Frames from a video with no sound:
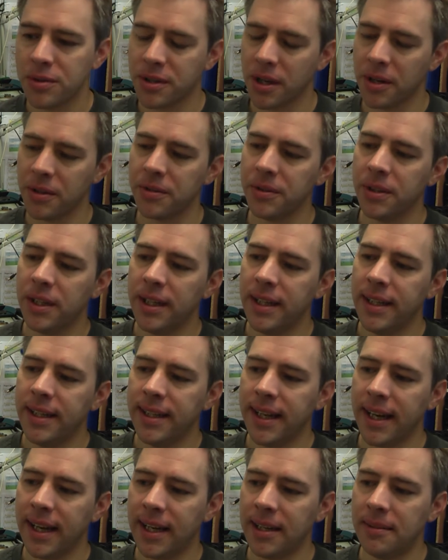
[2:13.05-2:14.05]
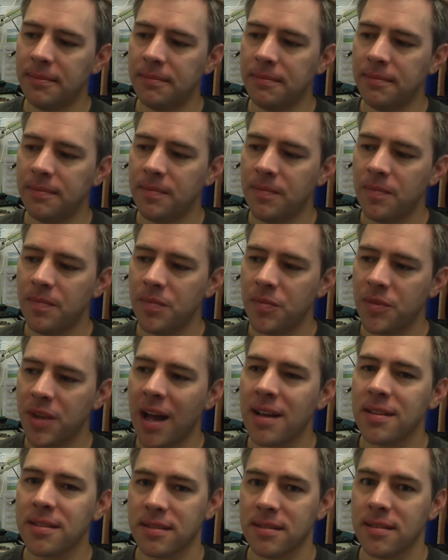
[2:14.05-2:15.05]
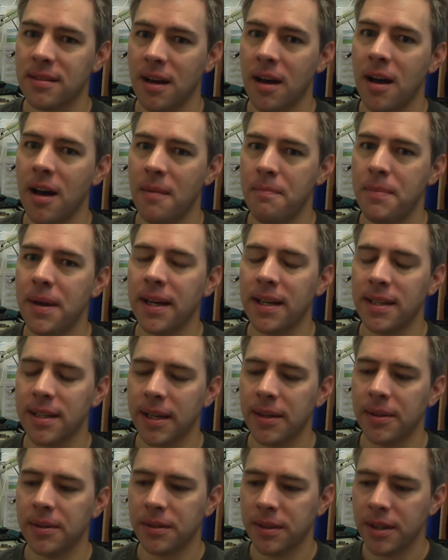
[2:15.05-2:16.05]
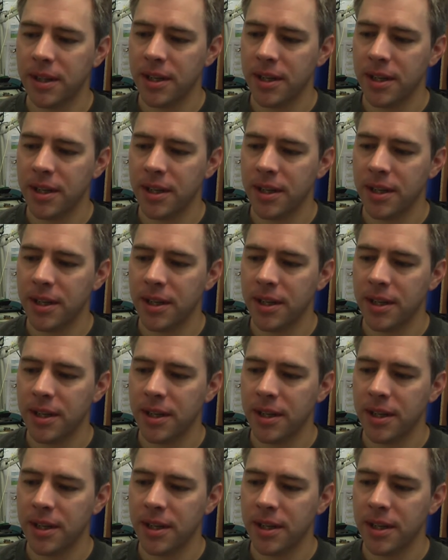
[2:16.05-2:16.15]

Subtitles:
So that's a big deal.